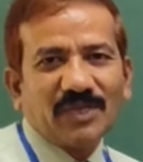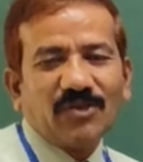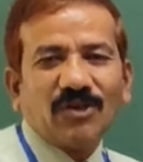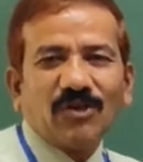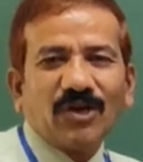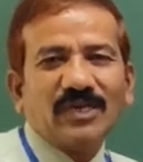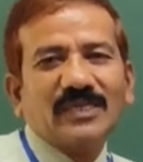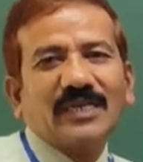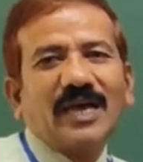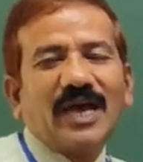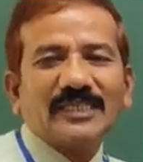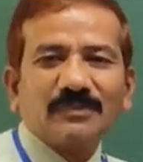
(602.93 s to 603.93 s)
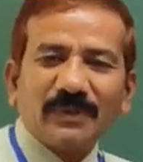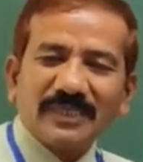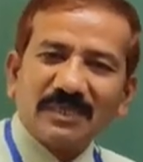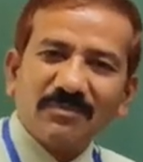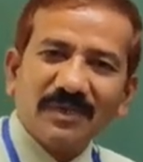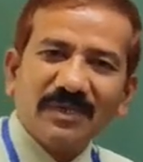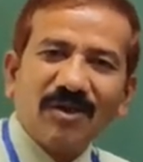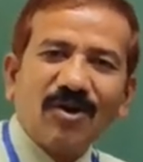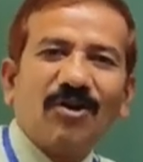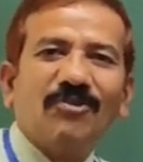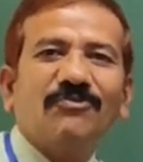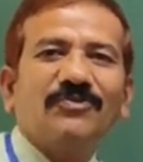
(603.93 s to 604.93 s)
You have got a specimen
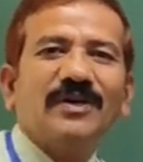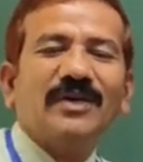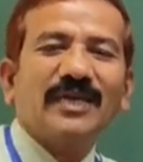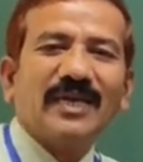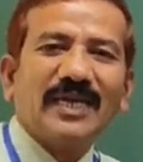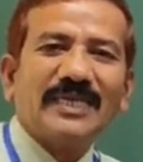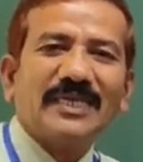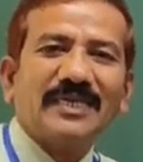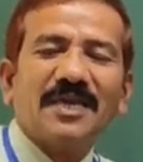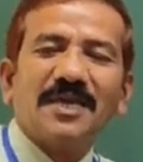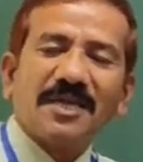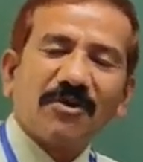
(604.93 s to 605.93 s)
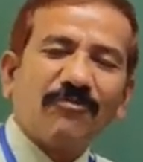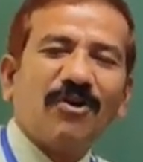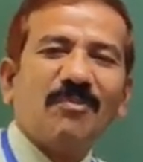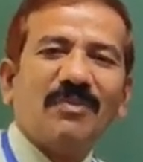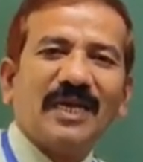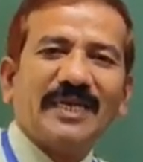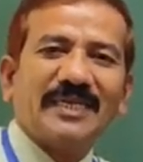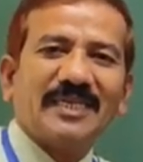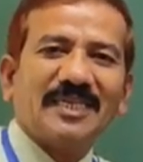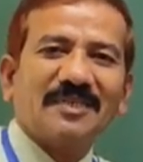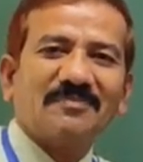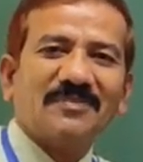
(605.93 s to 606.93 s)
of a letter, a formal
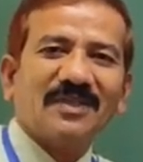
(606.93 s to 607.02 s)
letter.